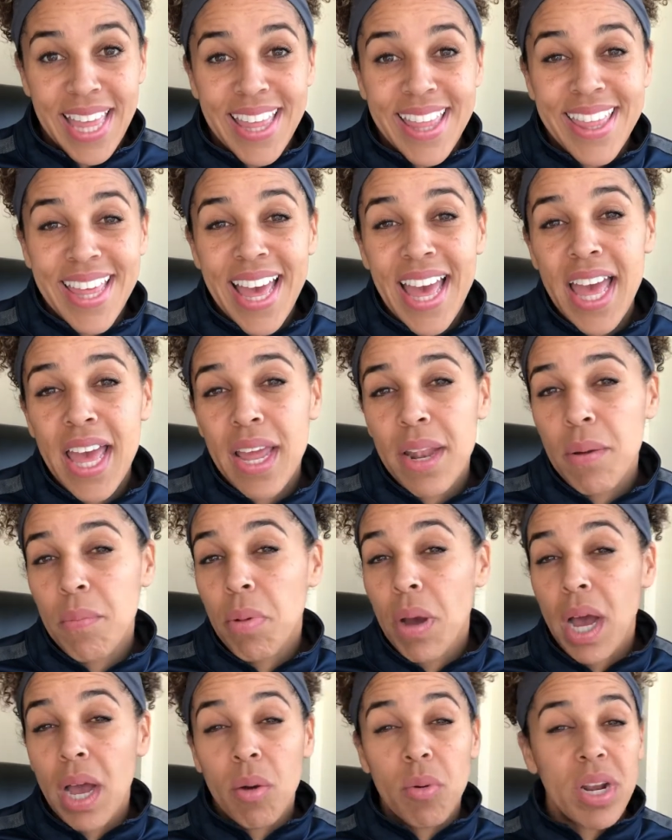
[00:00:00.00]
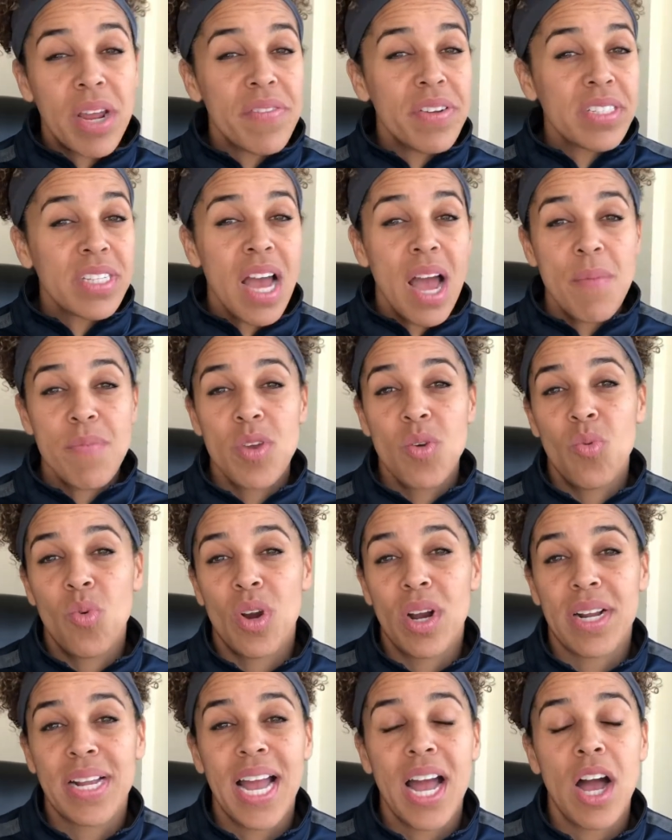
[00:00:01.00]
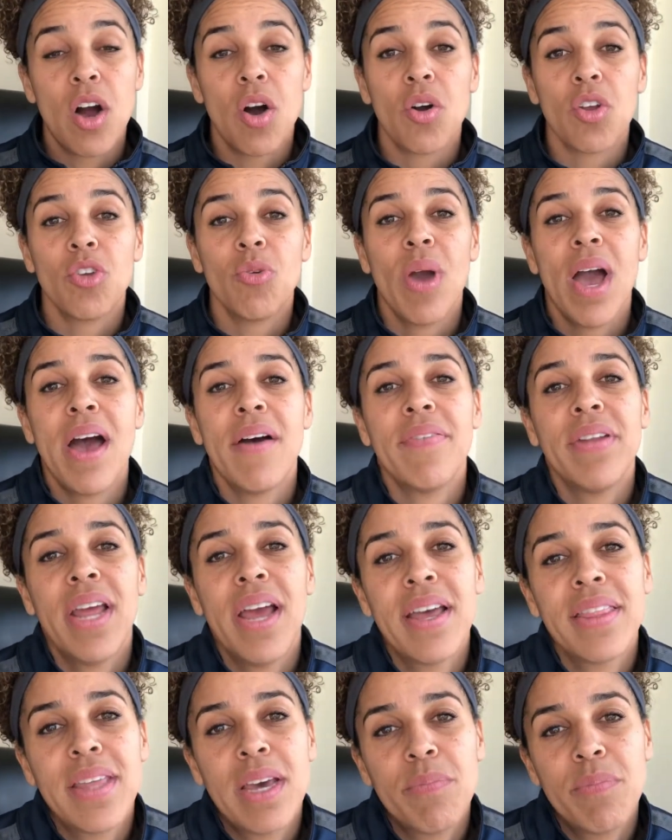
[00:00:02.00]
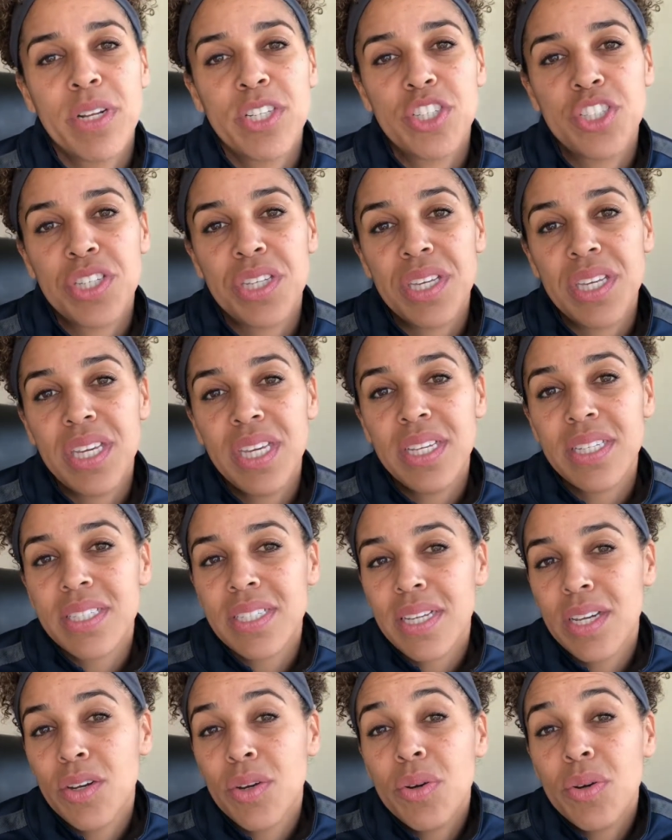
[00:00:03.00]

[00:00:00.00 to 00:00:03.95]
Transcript: Then by whatever time you work out, you haven't had that much to eat.